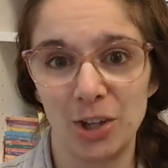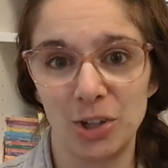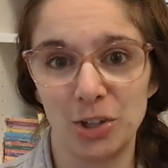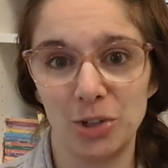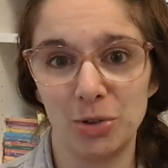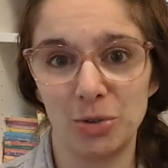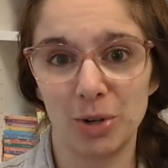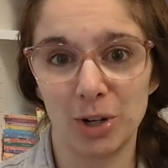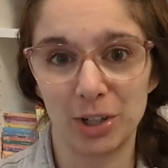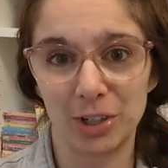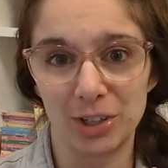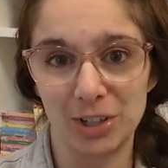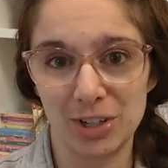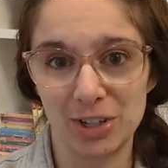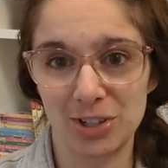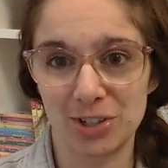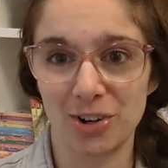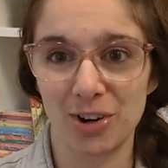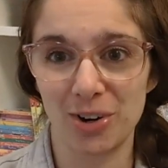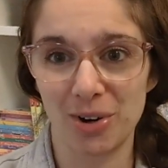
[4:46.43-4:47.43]
You are going
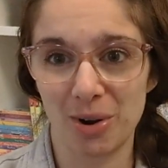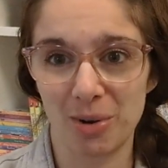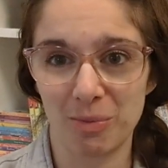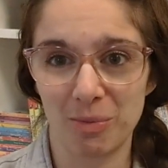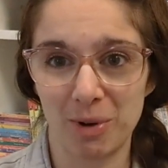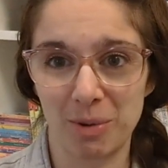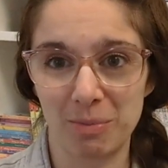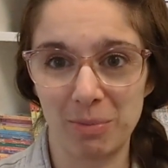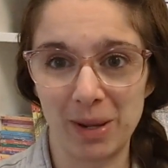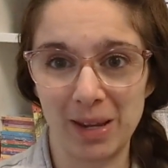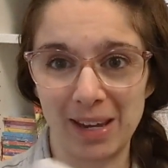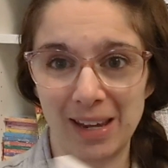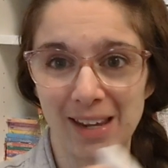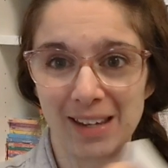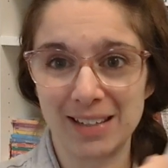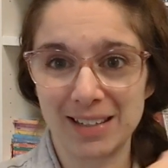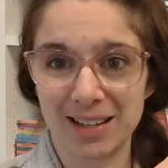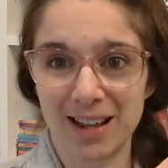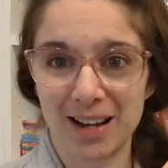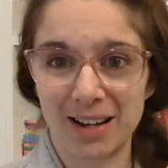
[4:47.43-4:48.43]
to start on one
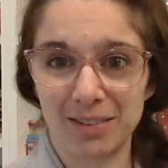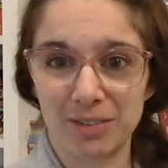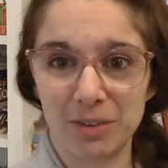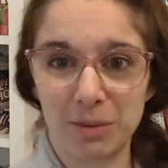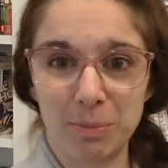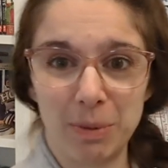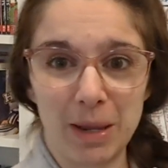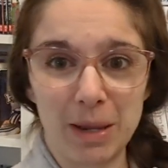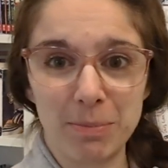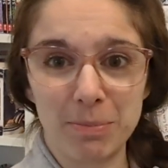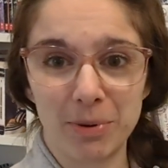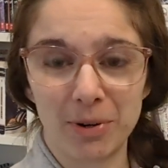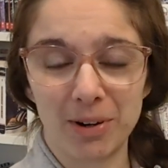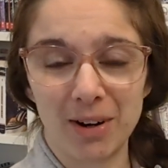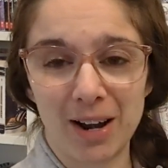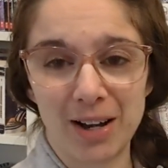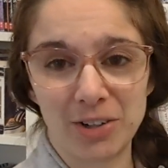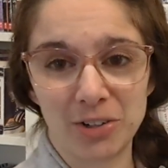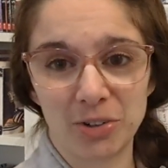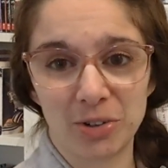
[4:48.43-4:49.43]
side of the
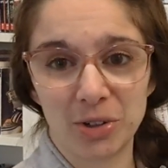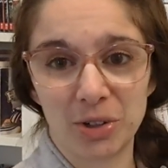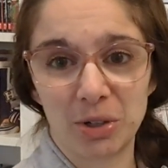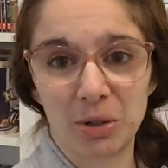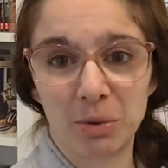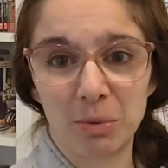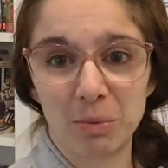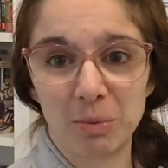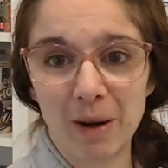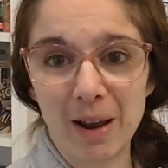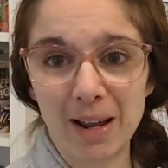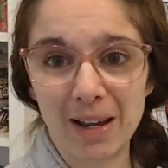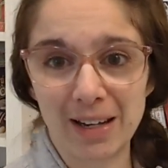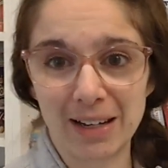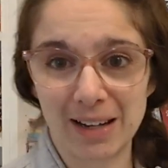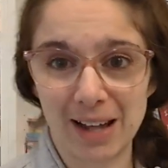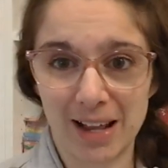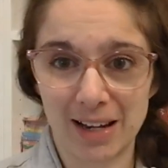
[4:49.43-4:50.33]
paper and you're going to write.